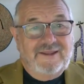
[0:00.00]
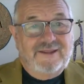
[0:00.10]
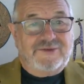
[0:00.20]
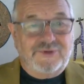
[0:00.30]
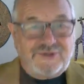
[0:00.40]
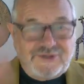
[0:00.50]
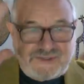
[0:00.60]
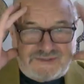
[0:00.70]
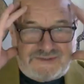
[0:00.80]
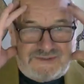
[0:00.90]
So I
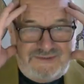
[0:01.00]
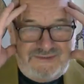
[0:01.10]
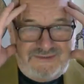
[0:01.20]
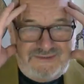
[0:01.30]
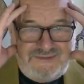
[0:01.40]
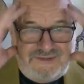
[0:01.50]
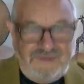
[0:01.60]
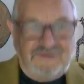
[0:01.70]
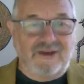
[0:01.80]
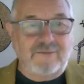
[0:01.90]
just
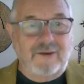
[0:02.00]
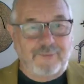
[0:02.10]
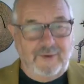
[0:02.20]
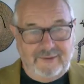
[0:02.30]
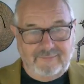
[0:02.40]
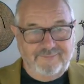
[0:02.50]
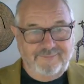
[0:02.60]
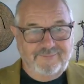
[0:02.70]
did that in my brain.